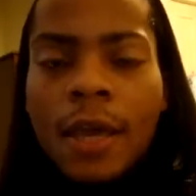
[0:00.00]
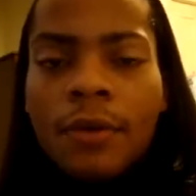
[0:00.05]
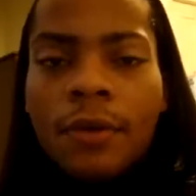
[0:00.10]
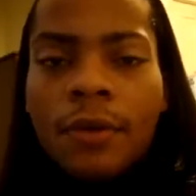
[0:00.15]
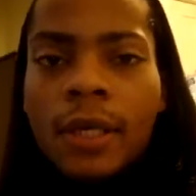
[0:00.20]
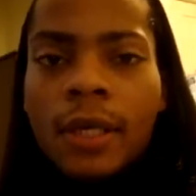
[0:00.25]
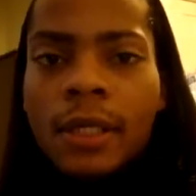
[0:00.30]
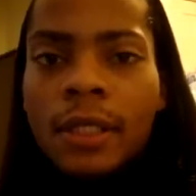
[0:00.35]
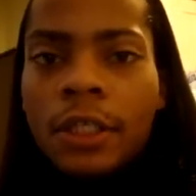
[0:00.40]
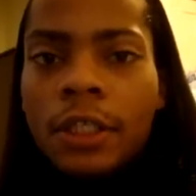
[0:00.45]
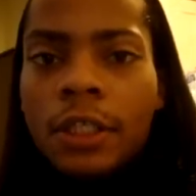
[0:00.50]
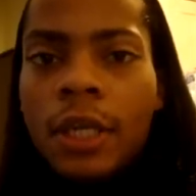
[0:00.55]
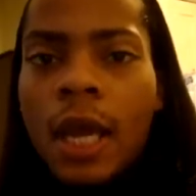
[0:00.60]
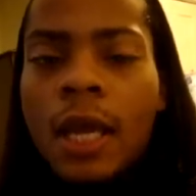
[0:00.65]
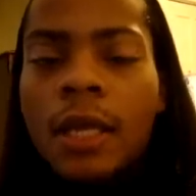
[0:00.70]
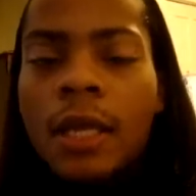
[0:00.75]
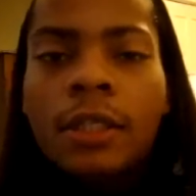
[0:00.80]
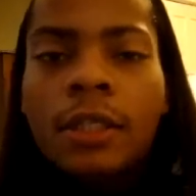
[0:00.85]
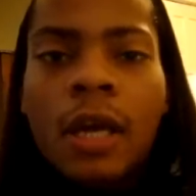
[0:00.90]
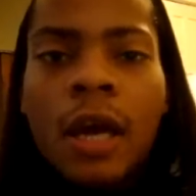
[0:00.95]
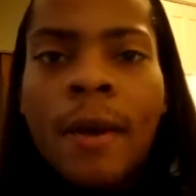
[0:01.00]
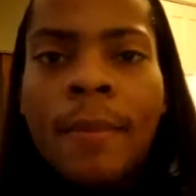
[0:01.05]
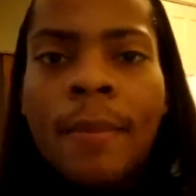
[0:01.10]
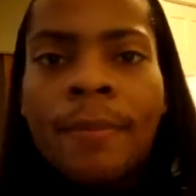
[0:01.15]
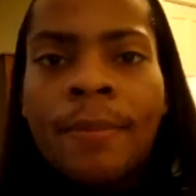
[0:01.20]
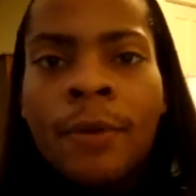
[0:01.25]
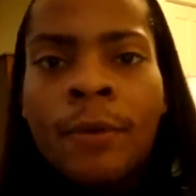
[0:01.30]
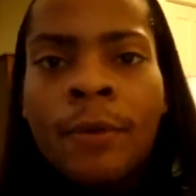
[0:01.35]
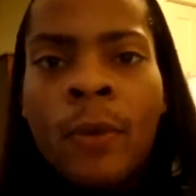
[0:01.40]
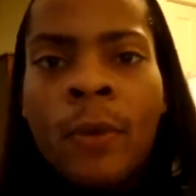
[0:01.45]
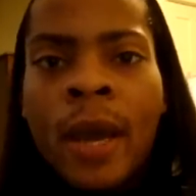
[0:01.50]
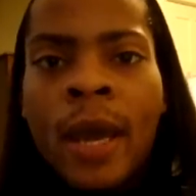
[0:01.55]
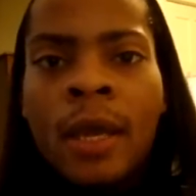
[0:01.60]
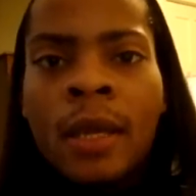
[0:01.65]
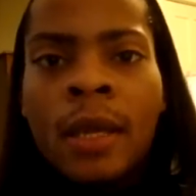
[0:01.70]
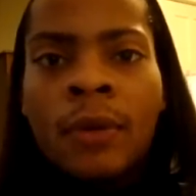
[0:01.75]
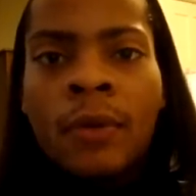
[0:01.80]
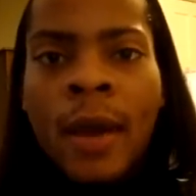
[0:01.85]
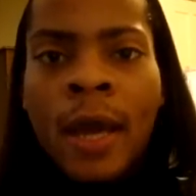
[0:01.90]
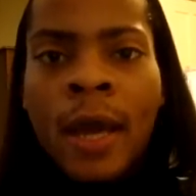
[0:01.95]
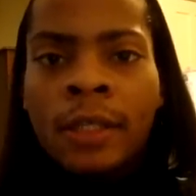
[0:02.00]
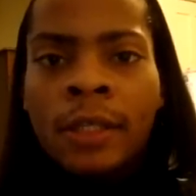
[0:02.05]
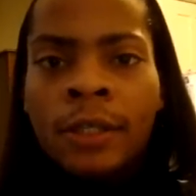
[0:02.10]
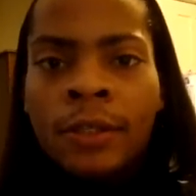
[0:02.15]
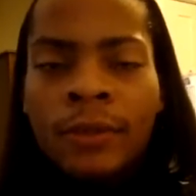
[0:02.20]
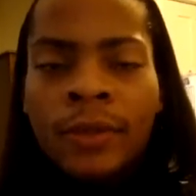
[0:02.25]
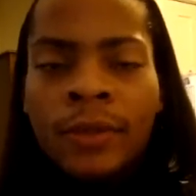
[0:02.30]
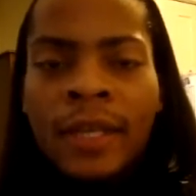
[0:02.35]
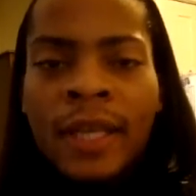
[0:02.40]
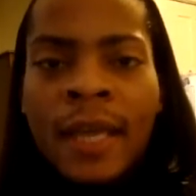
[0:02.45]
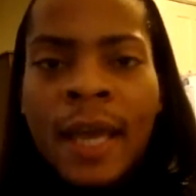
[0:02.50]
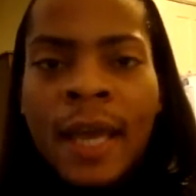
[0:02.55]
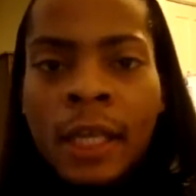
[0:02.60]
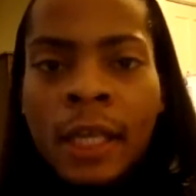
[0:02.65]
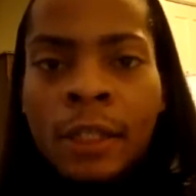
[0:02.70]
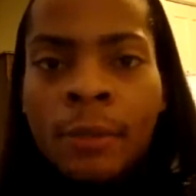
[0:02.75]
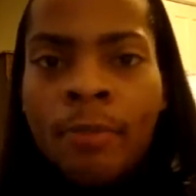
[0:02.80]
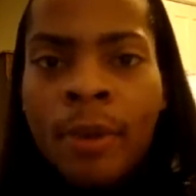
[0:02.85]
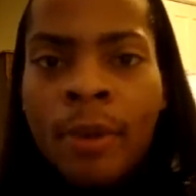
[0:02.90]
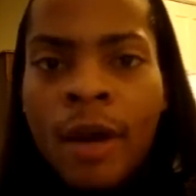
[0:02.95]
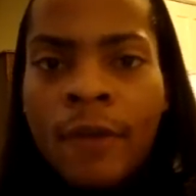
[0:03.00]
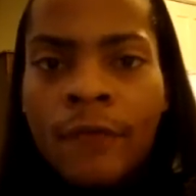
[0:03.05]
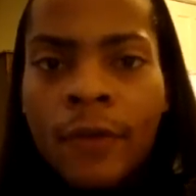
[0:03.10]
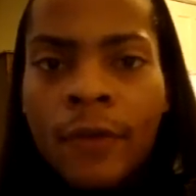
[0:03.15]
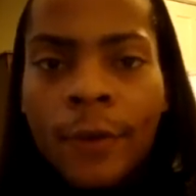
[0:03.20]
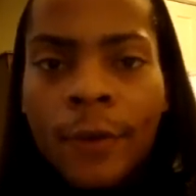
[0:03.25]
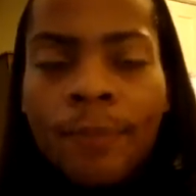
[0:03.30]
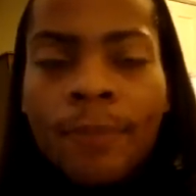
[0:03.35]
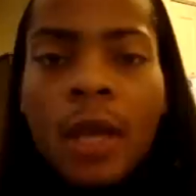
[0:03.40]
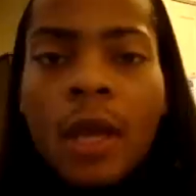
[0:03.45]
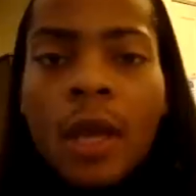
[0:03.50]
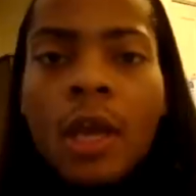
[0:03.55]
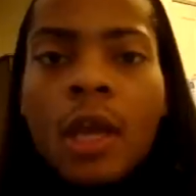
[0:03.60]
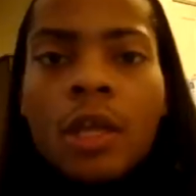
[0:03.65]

and you can change up the way you actually do the EX buffer.